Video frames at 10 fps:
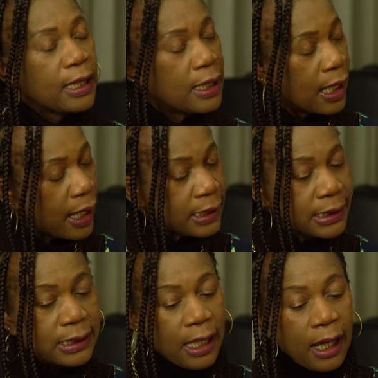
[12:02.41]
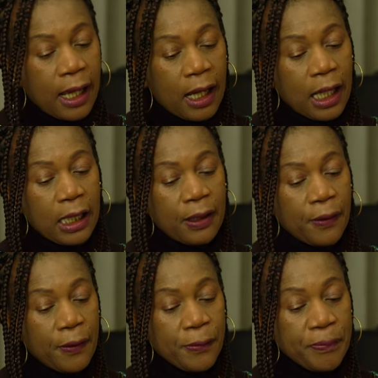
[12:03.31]
Yes. You
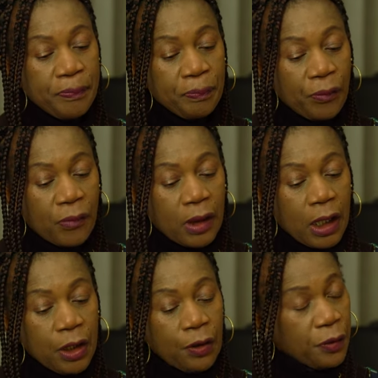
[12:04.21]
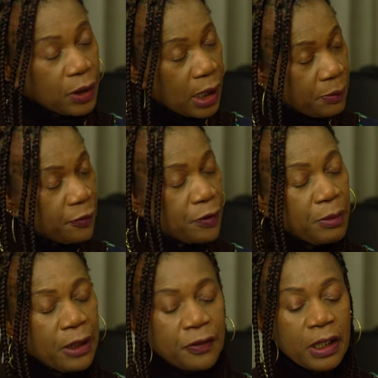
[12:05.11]
know, we were coming
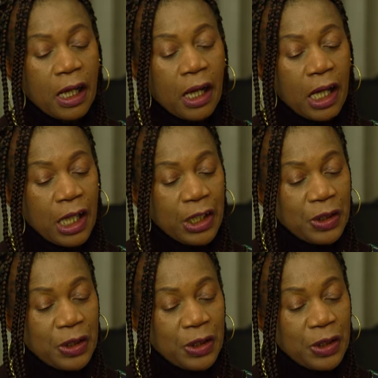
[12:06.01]
from Africa.